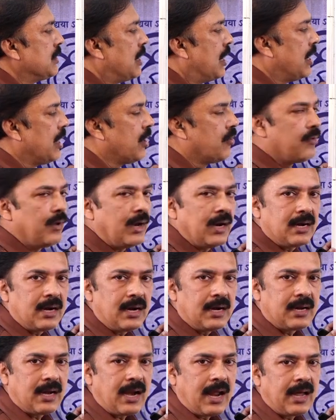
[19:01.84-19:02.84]
an
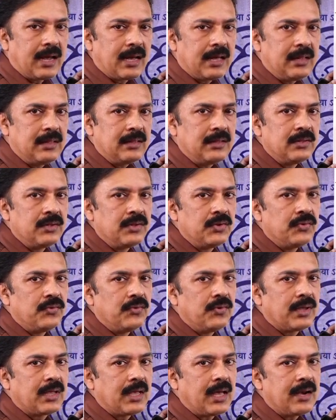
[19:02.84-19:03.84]
equilateral triangle,
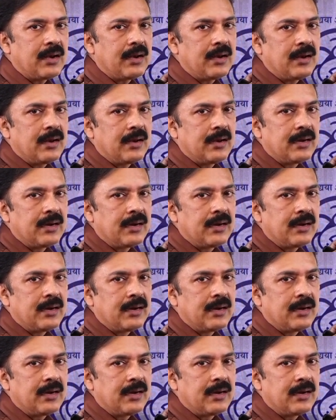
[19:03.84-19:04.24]
we can